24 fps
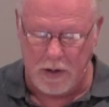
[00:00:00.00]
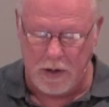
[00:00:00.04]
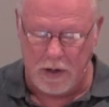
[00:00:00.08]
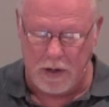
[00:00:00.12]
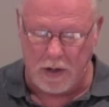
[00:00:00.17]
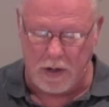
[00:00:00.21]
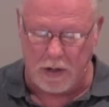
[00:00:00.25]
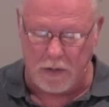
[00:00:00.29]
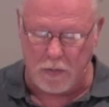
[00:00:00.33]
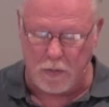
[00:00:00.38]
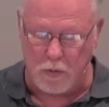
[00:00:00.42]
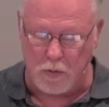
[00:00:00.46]

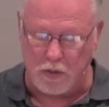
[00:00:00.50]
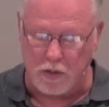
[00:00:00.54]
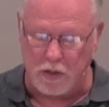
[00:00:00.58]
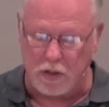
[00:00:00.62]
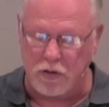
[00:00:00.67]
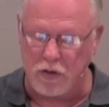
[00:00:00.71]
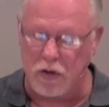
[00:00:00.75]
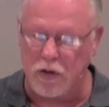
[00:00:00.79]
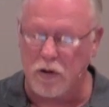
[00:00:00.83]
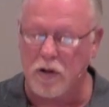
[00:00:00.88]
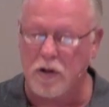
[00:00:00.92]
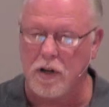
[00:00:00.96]
In other words,
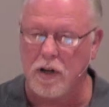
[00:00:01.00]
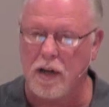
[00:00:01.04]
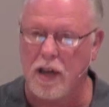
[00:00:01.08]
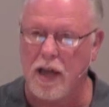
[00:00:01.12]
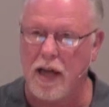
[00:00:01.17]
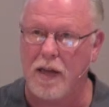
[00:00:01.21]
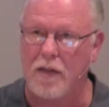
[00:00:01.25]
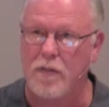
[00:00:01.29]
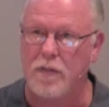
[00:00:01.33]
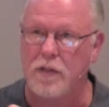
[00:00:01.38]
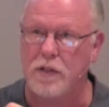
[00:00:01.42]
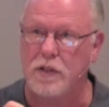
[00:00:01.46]
eternal
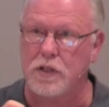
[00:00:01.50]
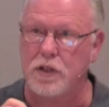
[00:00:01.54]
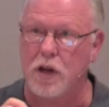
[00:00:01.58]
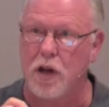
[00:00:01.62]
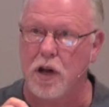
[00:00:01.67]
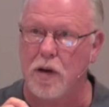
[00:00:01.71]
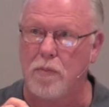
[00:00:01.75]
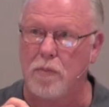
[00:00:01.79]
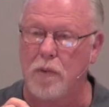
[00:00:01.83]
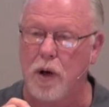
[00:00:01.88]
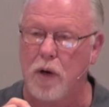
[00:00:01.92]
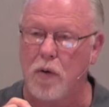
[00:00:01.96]
life is
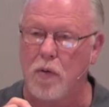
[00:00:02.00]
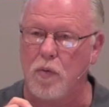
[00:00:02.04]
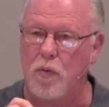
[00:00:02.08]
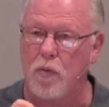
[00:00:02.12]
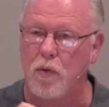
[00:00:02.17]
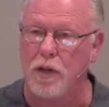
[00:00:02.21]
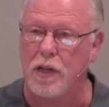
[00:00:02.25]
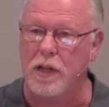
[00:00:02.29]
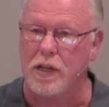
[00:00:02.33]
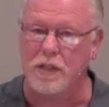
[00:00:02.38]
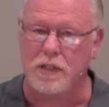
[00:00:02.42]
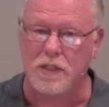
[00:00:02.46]
not about
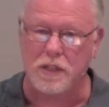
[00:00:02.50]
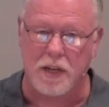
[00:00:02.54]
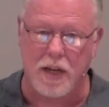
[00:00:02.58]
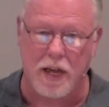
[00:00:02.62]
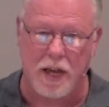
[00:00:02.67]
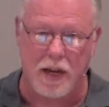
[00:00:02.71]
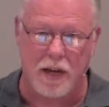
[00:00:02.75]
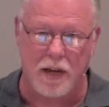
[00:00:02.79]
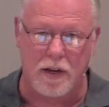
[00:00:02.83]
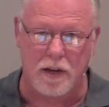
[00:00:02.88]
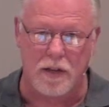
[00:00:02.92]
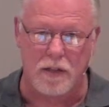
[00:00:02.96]
real
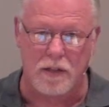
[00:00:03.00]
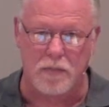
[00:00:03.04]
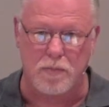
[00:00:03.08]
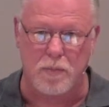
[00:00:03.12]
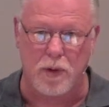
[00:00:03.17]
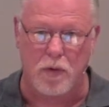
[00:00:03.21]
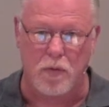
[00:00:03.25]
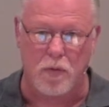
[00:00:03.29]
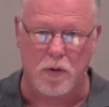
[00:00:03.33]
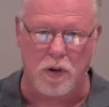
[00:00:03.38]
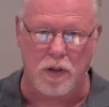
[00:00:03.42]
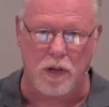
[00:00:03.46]
estate, it's
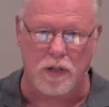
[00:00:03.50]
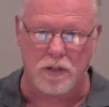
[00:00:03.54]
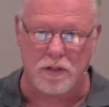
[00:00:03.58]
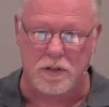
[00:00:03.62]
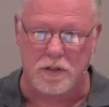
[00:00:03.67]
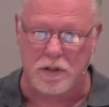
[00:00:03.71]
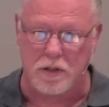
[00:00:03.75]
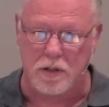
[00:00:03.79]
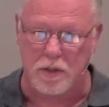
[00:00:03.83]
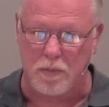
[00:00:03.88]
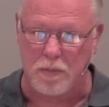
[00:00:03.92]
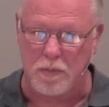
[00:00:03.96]
about
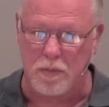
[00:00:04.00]
relationship.